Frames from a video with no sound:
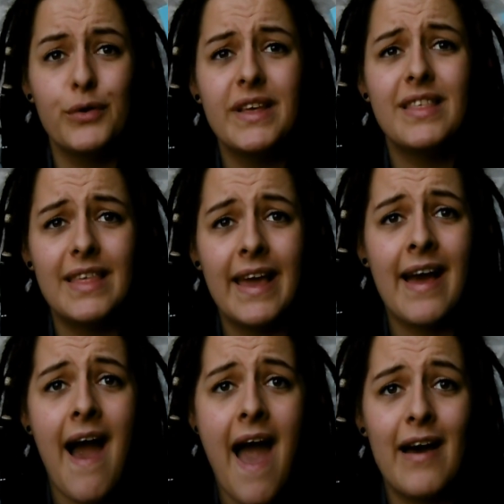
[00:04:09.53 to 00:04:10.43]
only thing
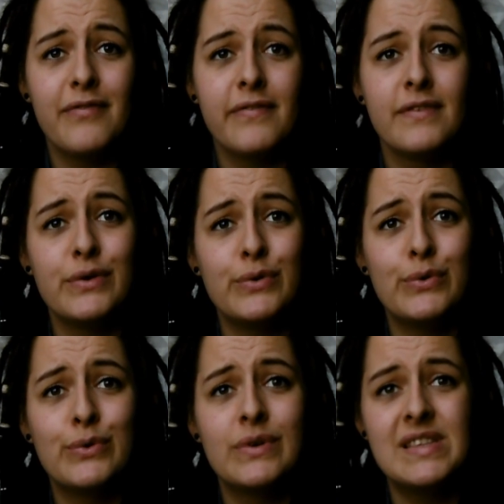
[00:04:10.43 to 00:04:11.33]
I have
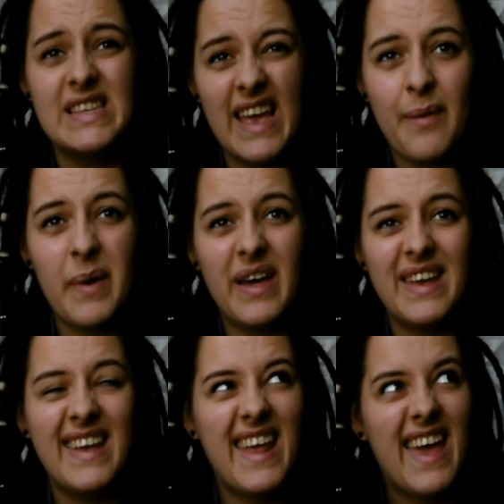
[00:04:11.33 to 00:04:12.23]
to say about
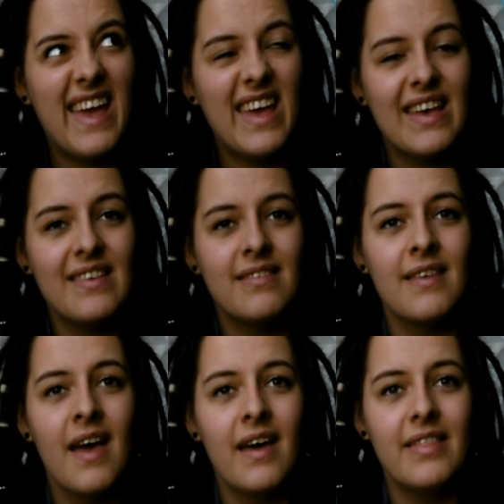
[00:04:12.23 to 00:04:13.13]
it is
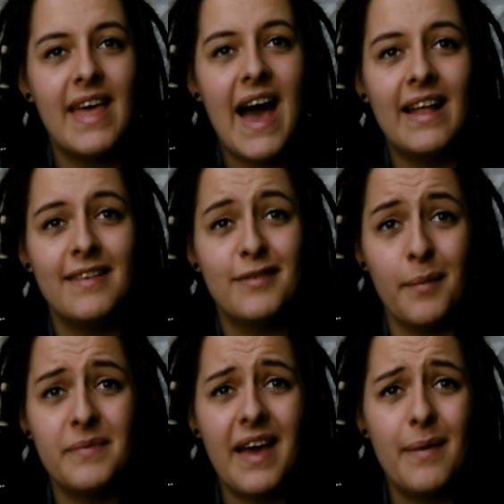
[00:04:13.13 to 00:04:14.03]
that
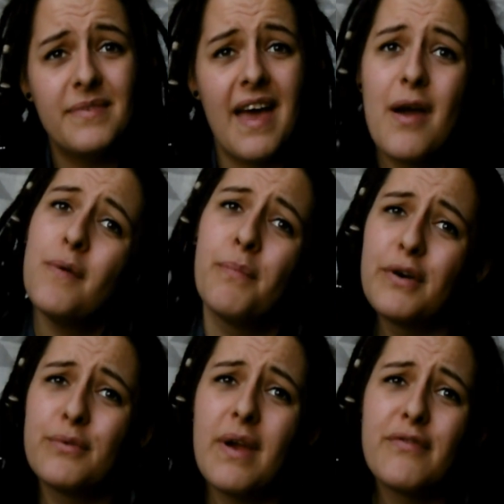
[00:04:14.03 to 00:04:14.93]
sometimes the Harry
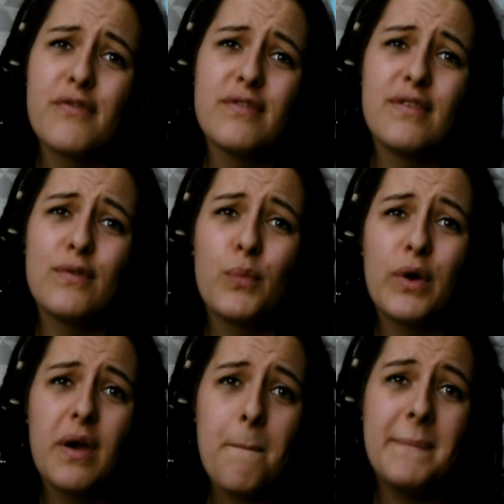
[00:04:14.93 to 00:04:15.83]
Potter references
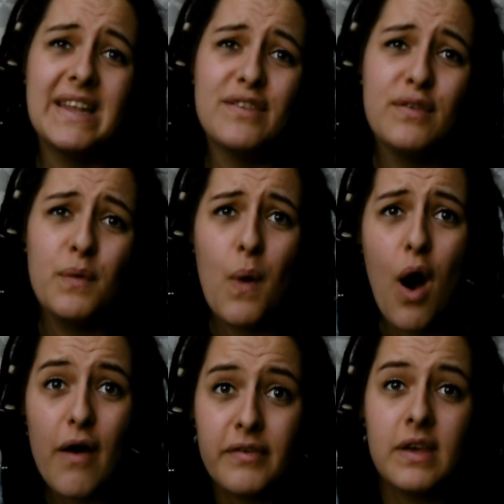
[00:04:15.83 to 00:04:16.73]
were a bit too
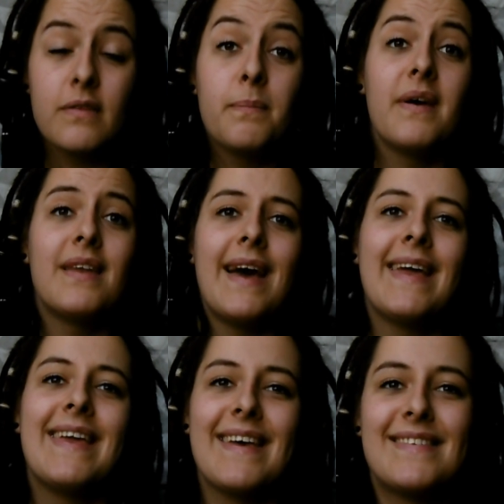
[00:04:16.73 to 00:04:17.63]
obvious, but I
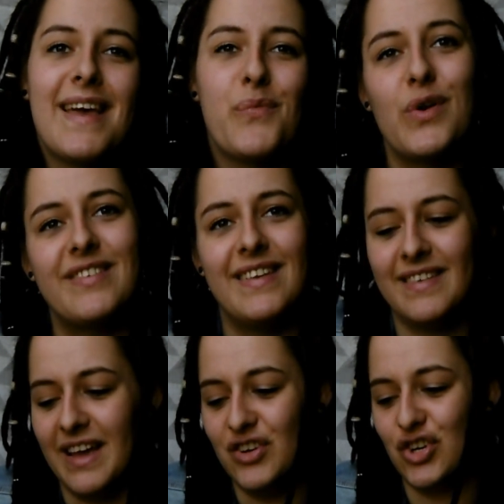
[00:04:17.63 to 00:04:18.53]
guess that was
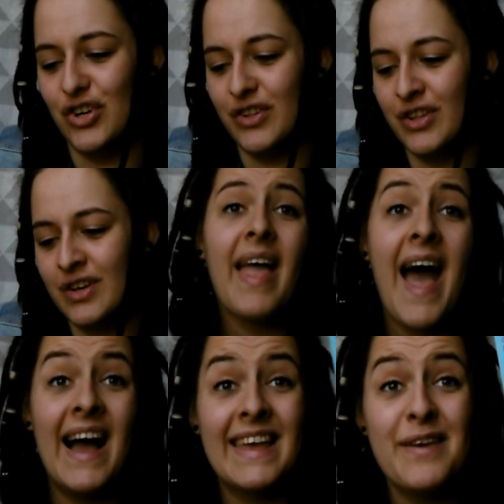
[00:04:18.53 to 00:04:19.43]
intentional.
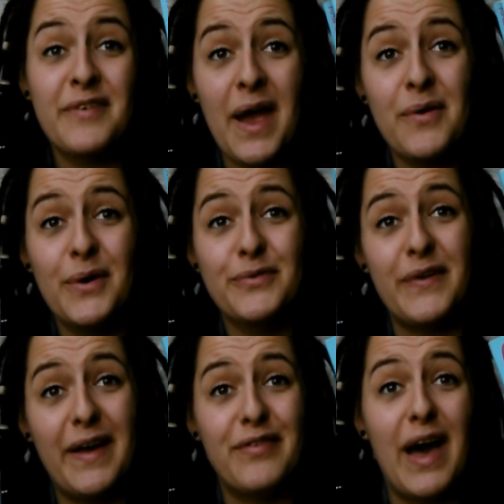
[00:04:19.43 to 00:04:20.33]
I gave Carry On
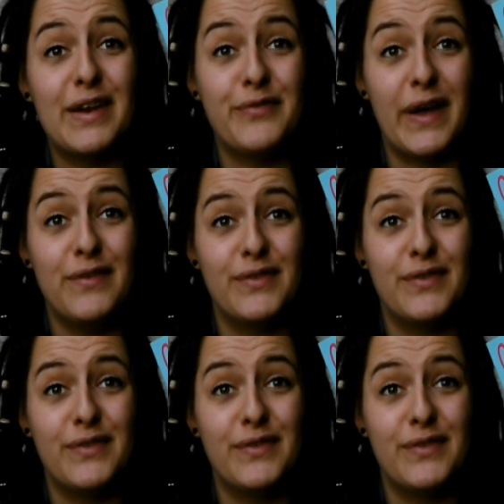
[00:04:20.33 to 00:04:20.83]
5 out of 5